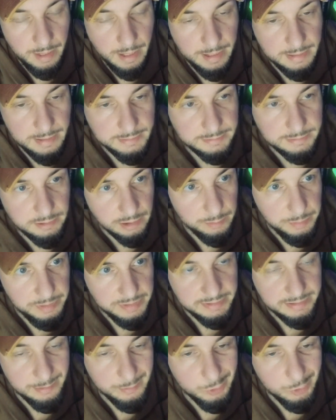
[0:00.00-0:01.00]
And it's gonna
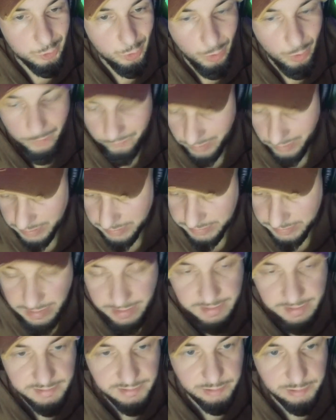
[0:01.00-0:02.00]
be some sort of a
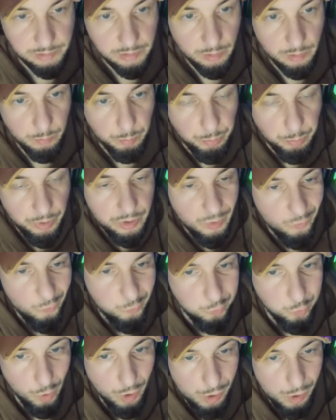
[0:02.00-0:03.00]
Guinness Book
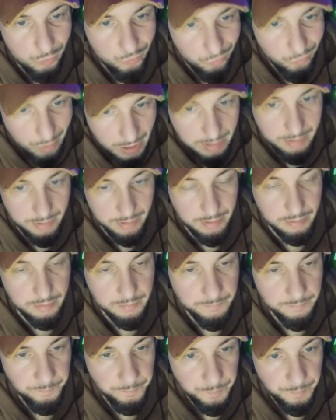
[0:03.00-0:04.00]
of World Record